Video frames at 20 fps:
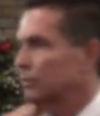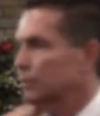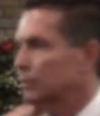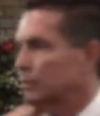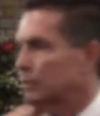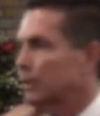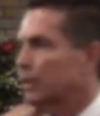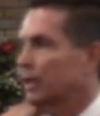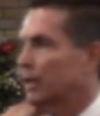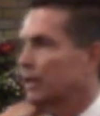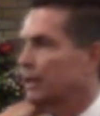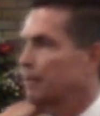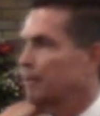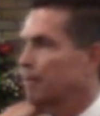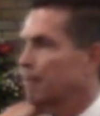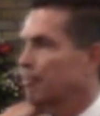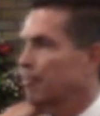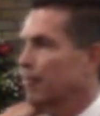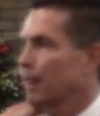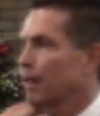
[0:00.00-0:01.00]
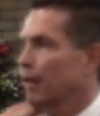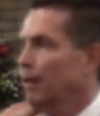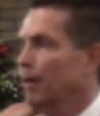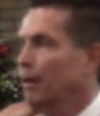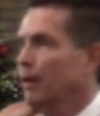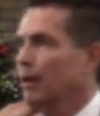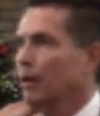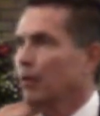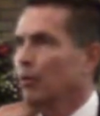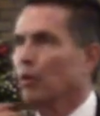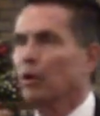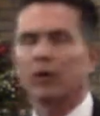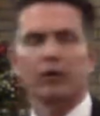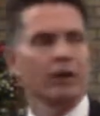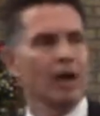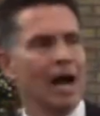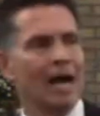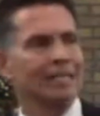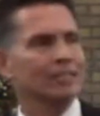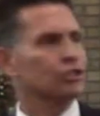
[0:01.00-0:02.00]
Okay? We're
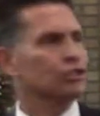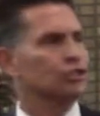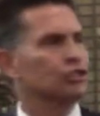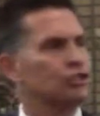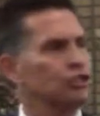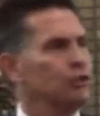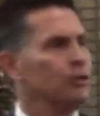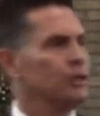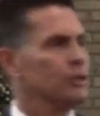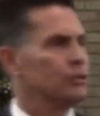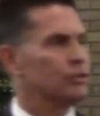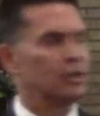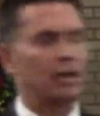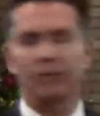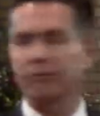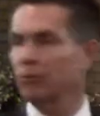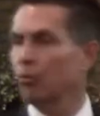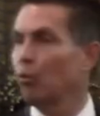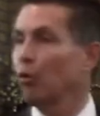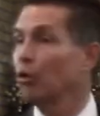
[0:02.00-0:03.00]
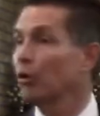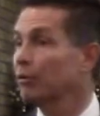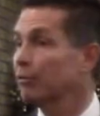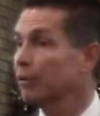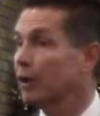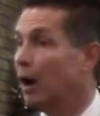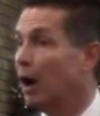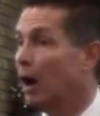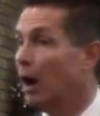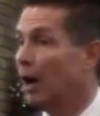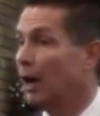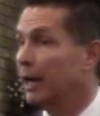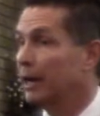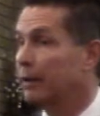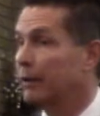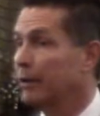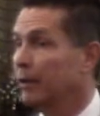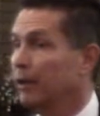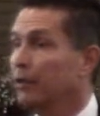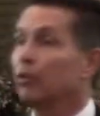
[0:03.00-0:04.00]
not students of the Word of God
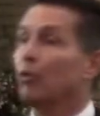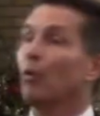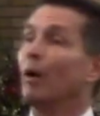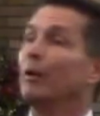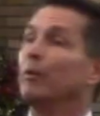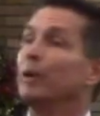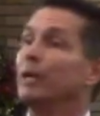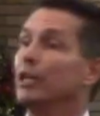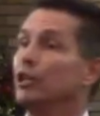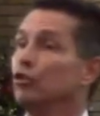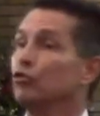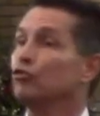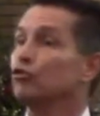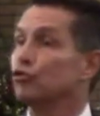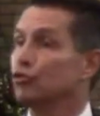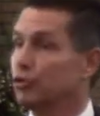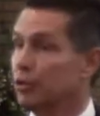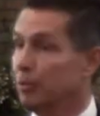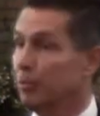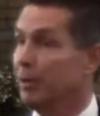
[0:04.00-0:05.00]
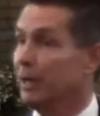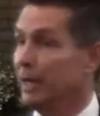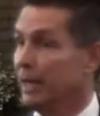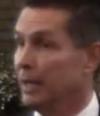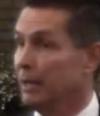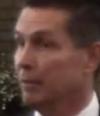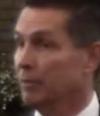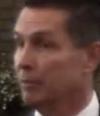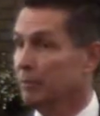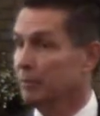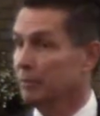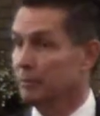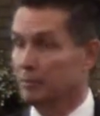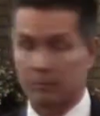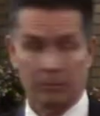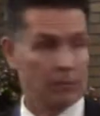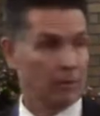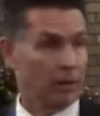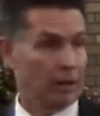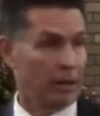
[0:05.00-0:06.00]
the way we used to be.
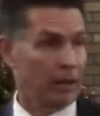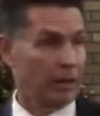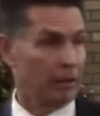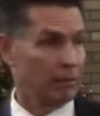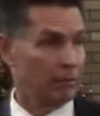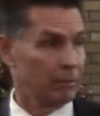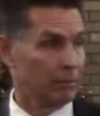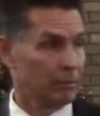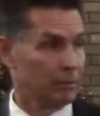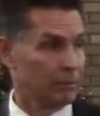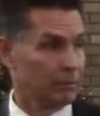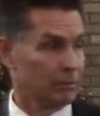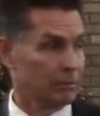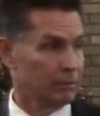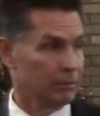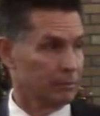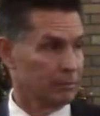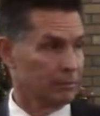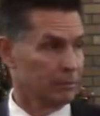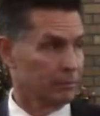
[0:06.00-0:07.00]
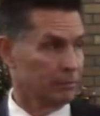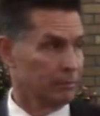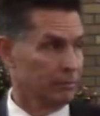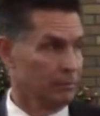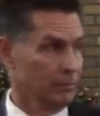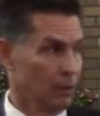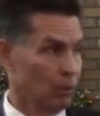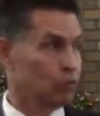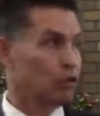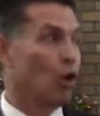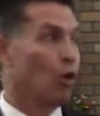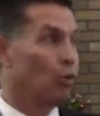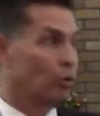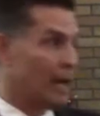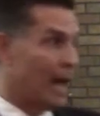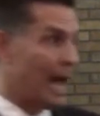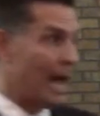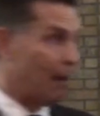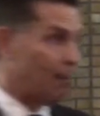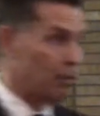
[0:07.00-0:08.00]
Okay? Those old
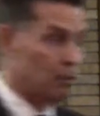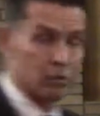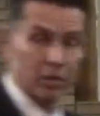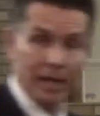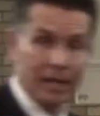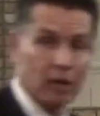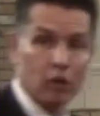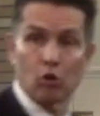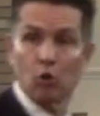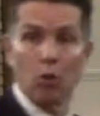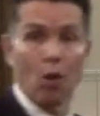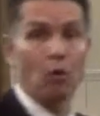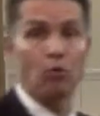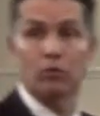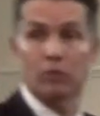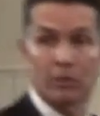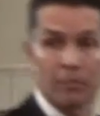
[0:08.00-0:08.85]
timers, they could quote the